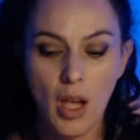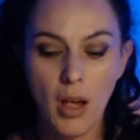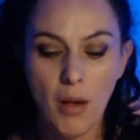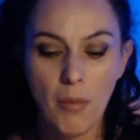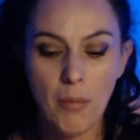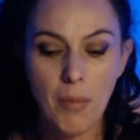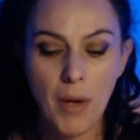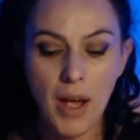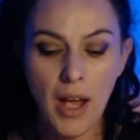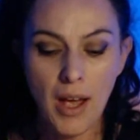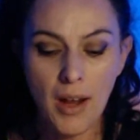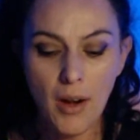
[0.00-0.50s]

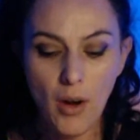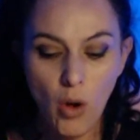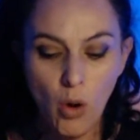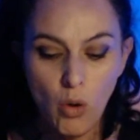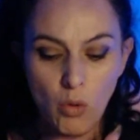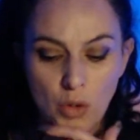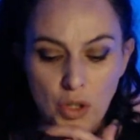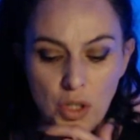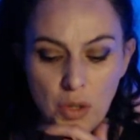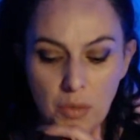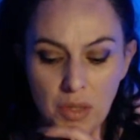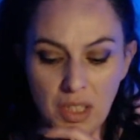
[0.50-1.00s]
But
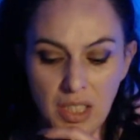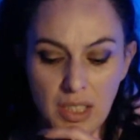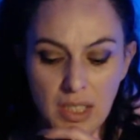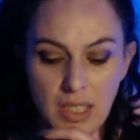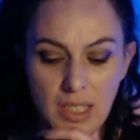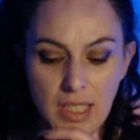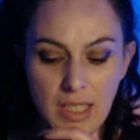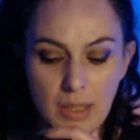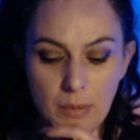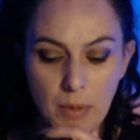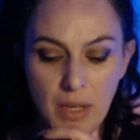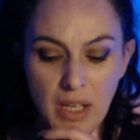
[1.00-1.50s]
ultimately
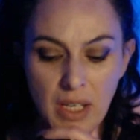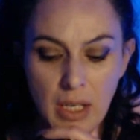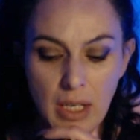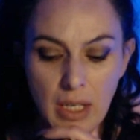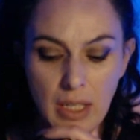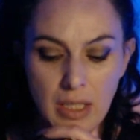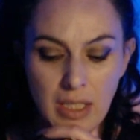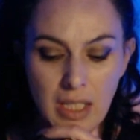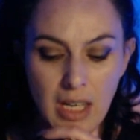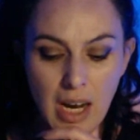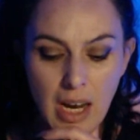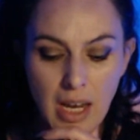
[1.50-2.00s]

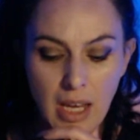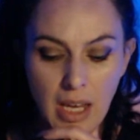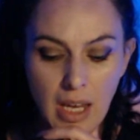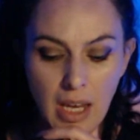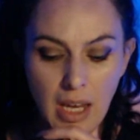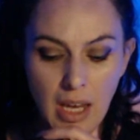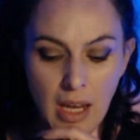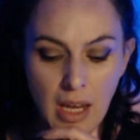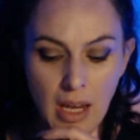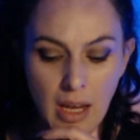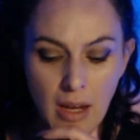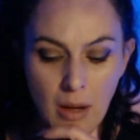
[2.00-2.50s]
speaking, take
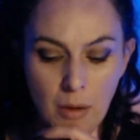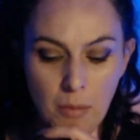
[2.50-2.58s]
care